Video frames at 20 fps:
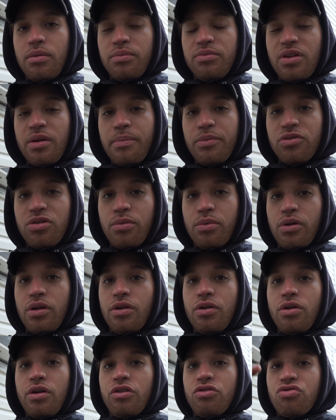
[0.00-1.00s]
temperature will
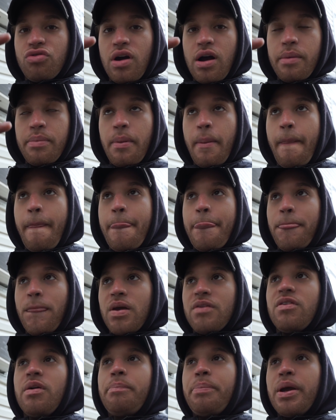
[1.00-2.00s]
literally drop.
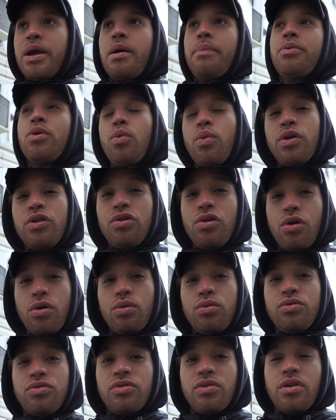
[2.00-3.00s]
If I pick up the
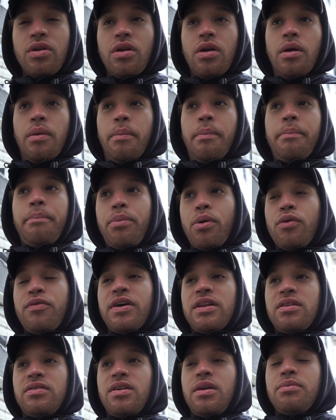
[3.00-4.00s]
windows both
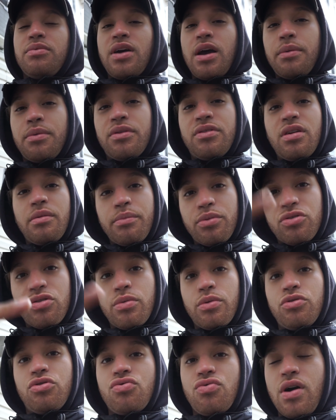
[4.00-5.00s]
at the same time, the
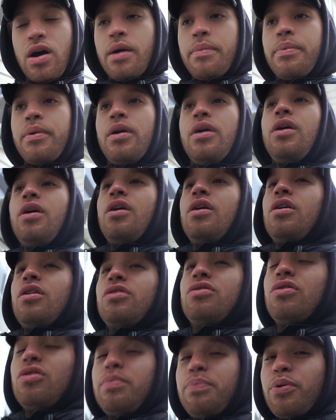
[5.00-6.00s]
temperature would drop.
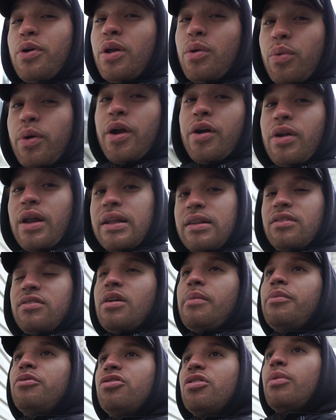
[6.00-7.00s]
So it's pretty weird. Like the
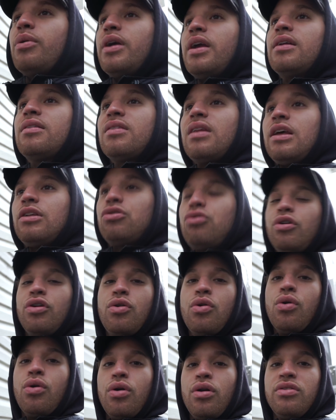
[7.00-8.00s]
temperature will get to like
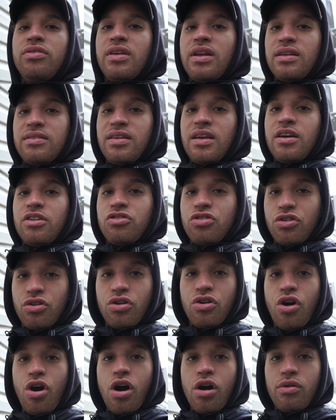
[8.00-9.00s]
3/4, and they say I turn
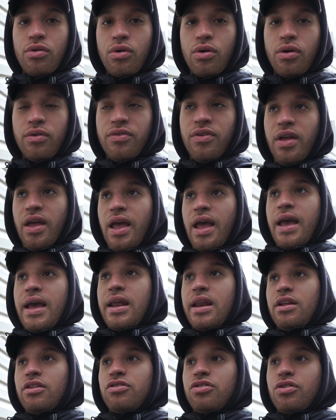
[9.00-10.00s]
the car off
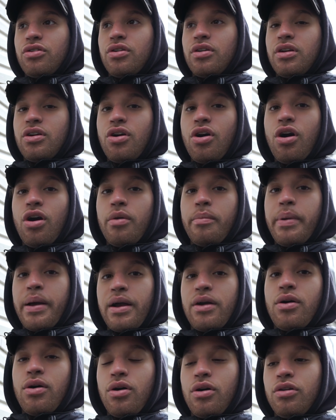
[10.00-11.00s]
and then turn the car
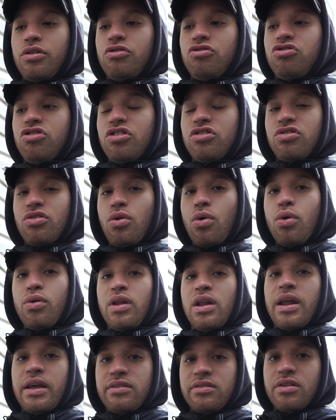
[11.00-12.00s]
back on just so all
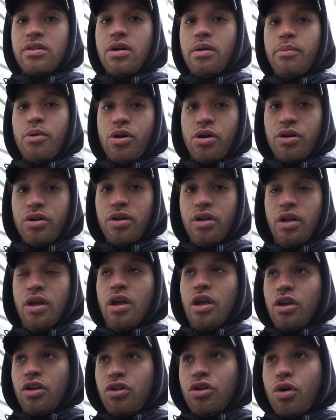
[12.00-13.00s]
the lights could come on.
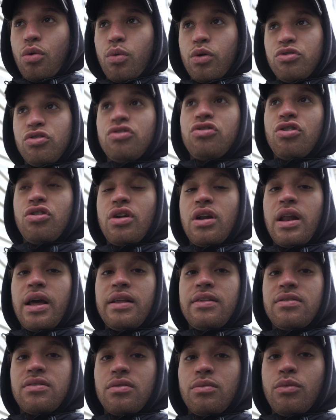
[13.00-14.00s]
You know, once you turn the
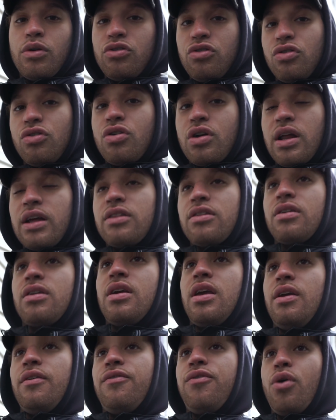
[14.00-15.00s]
lights, once you click the
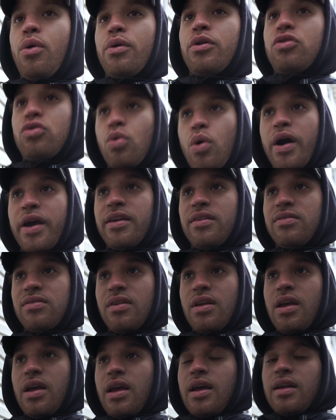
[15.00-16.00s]
key forward twice,
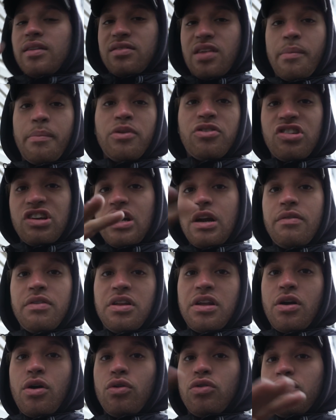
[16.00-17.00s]
temperature and
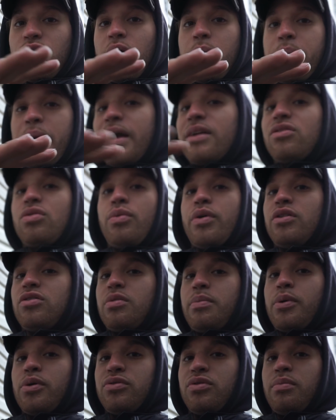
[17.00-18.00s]
everything goes right back to where it's
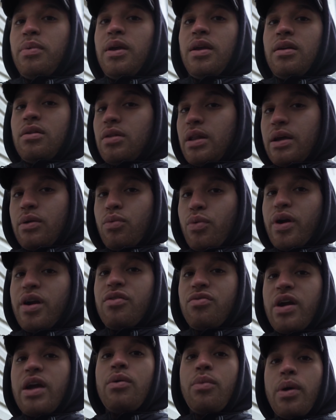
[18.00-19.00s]
supposed to be. Like
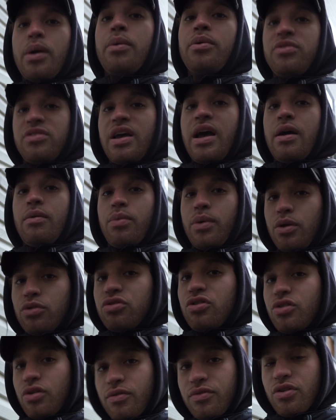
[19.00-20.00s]
right where it was at when you
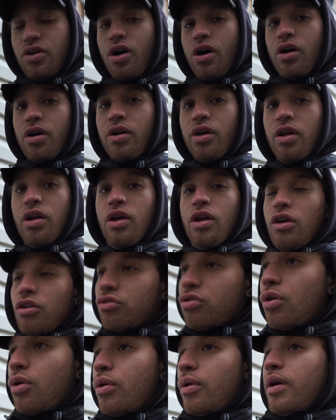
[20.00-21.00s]
turn off the car.
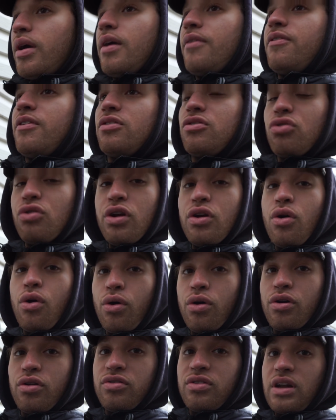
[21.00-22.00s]
So if it's
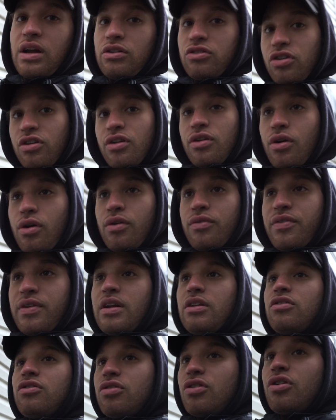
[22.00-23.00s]
3/4 and I'll turn it off
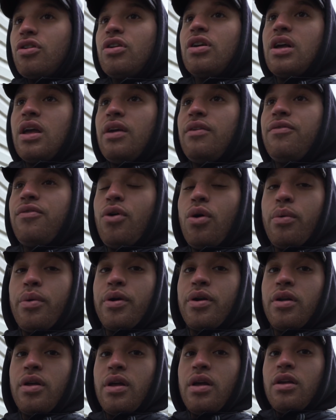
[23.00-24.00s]
and I turn the key
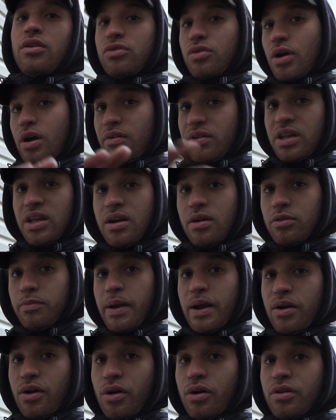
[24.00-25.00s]
forward, so everything comes
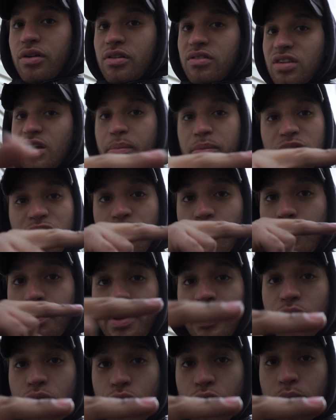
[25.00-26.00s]
back on, the temperature will
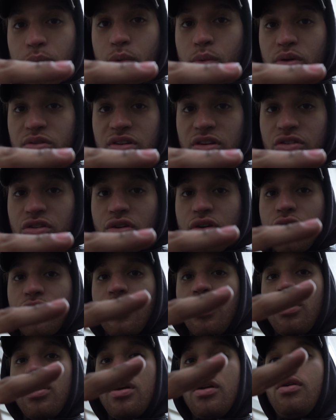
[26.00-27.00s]
be normal. Once I turn it
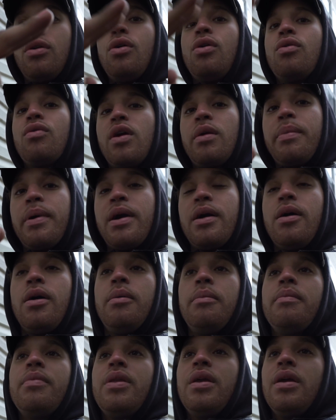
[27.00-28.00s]
on, it'll go right back up.